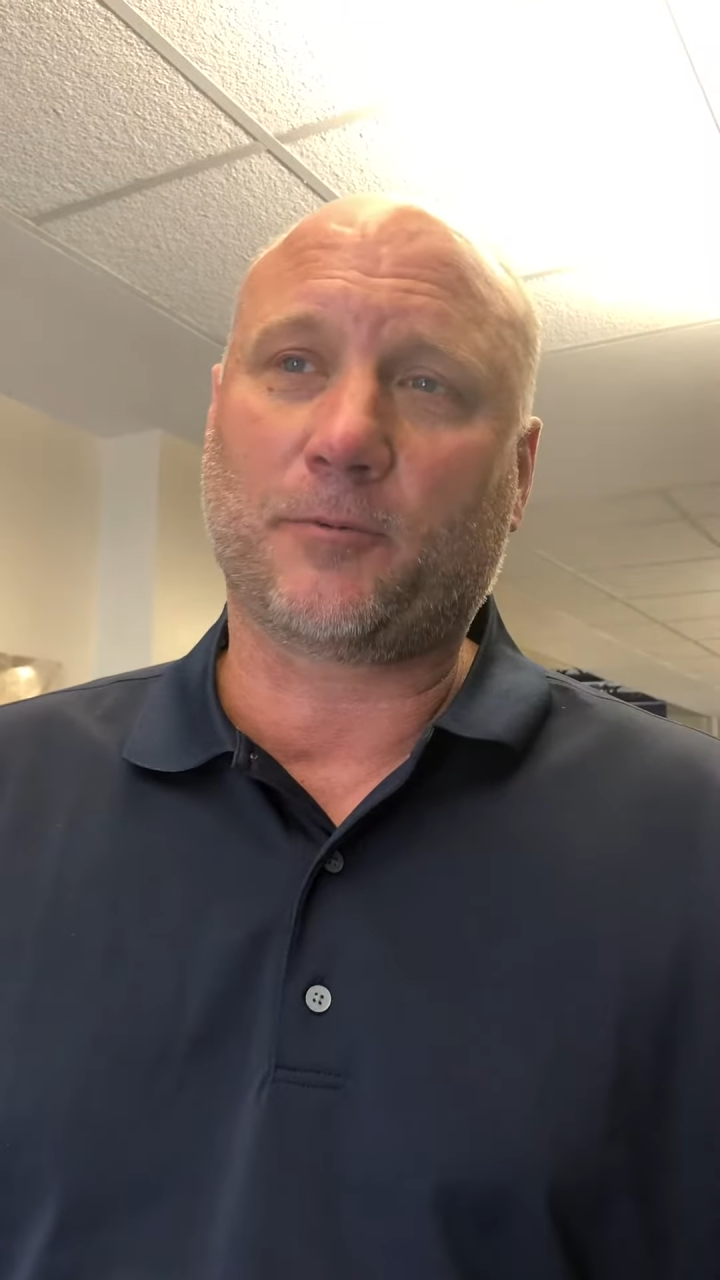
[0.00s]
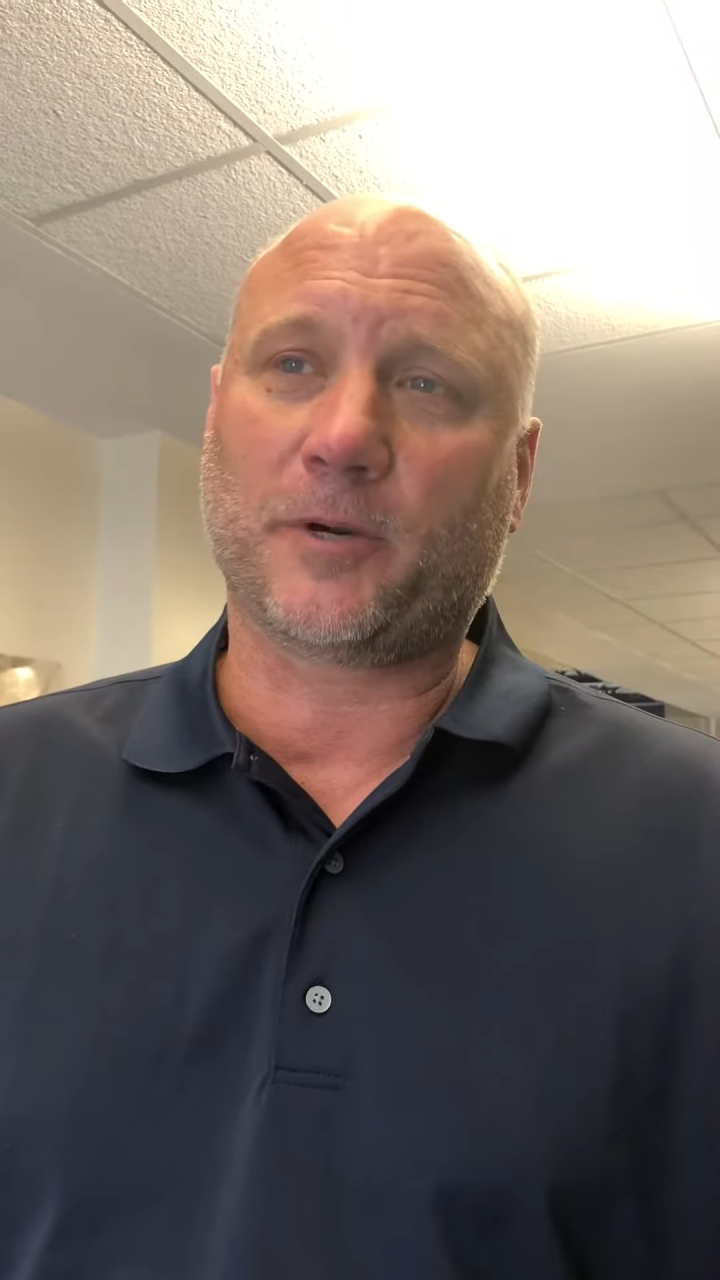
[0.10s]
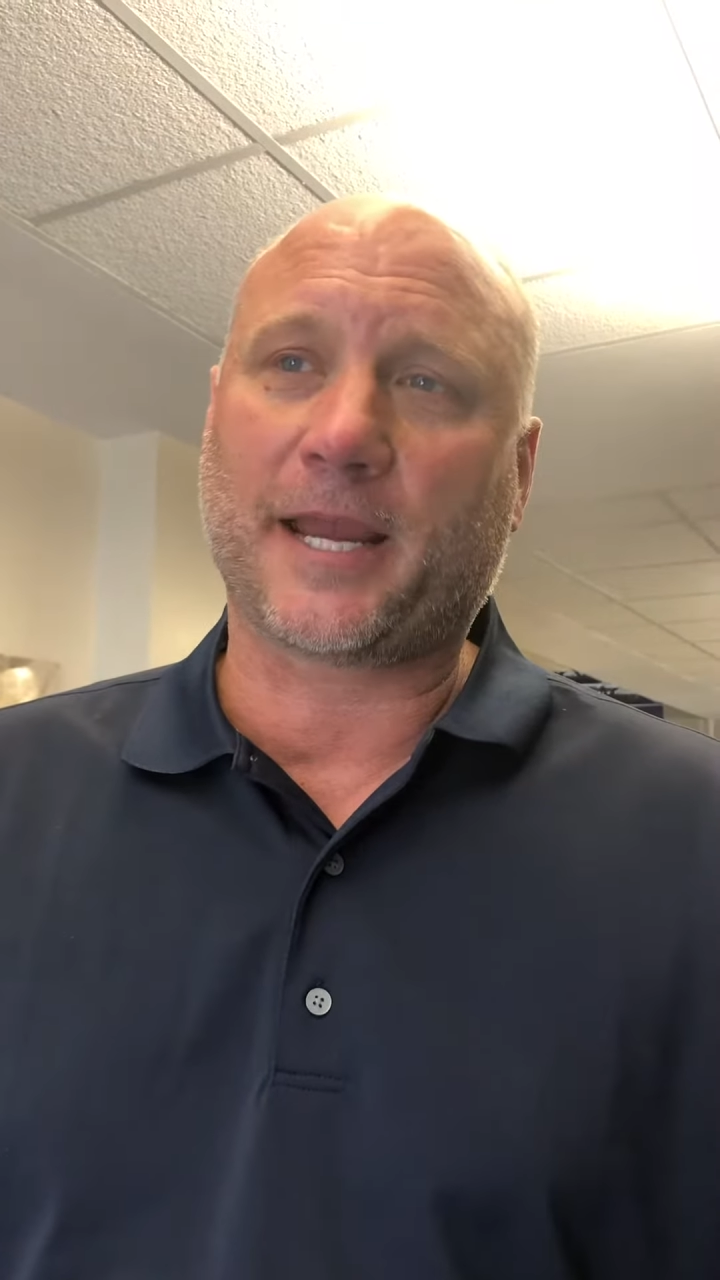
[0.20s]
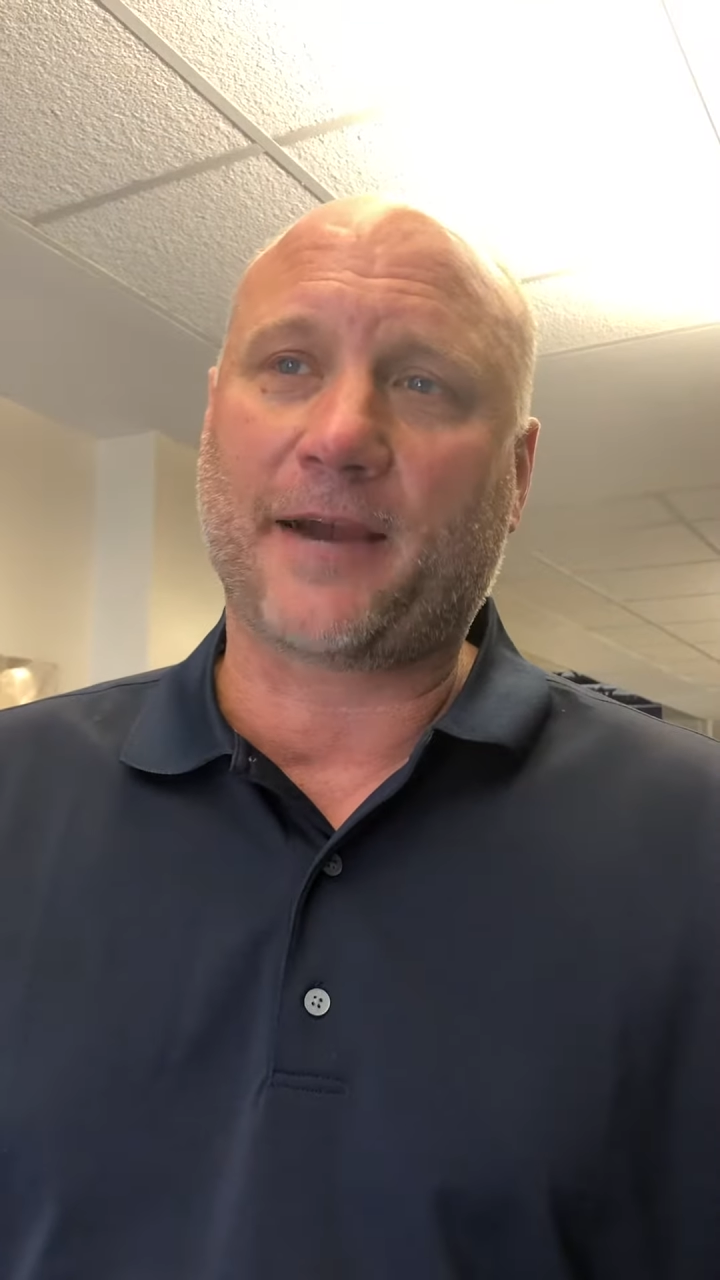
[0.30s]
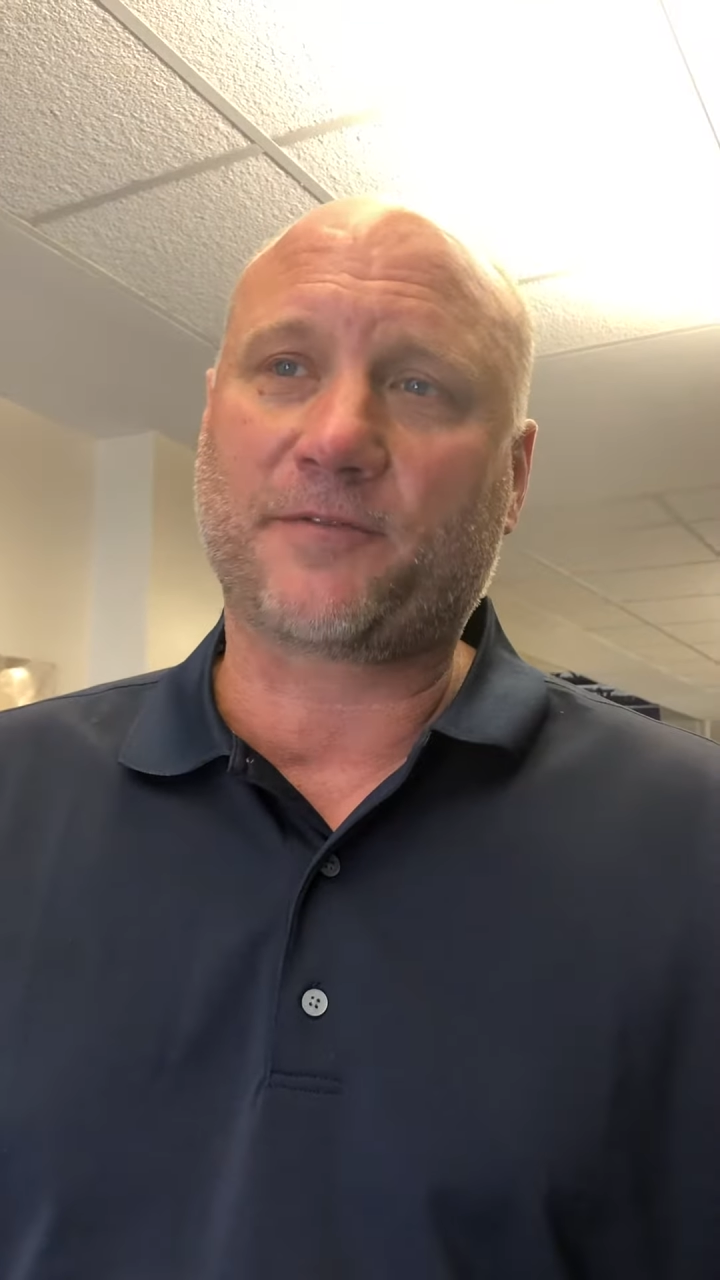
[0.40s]

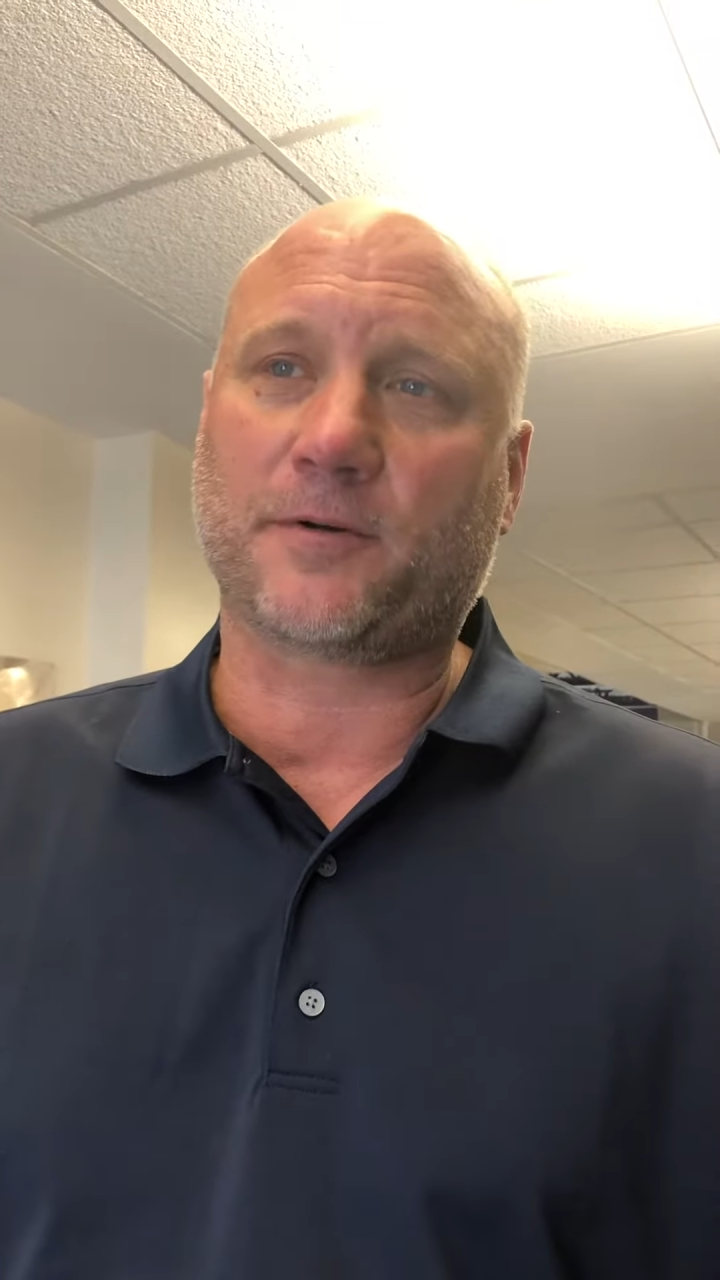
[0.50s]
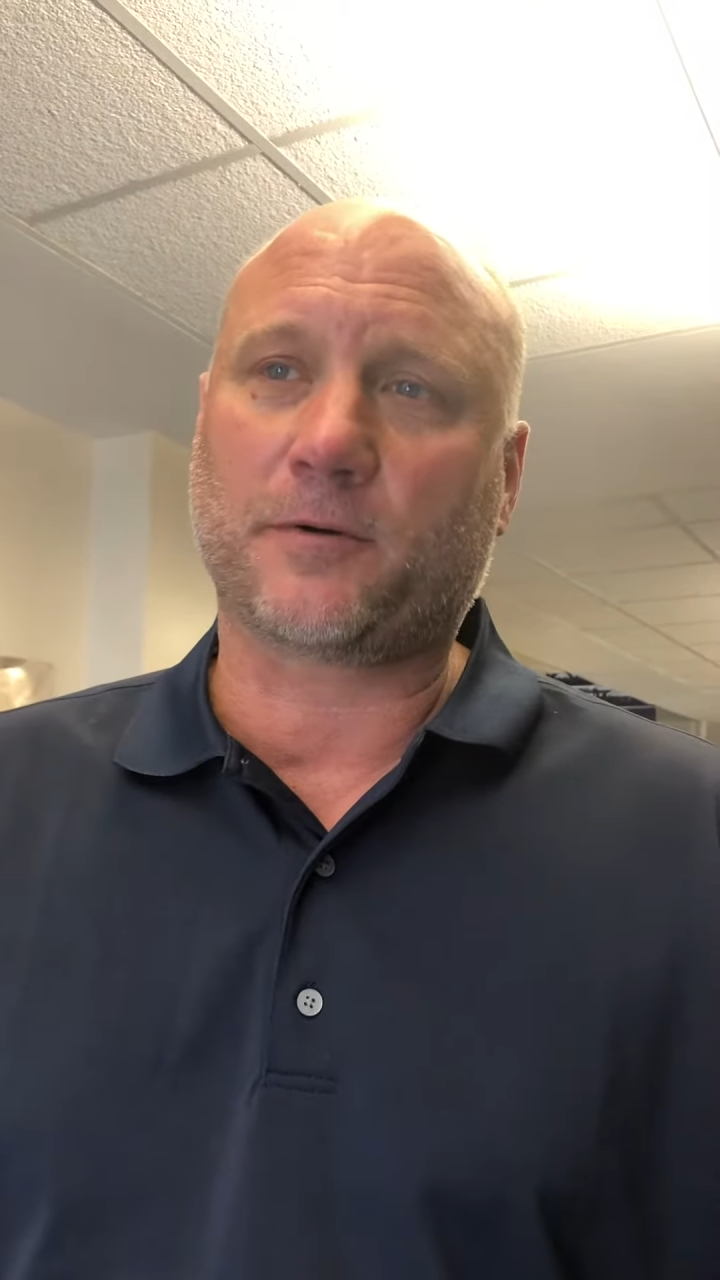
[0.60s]
we have to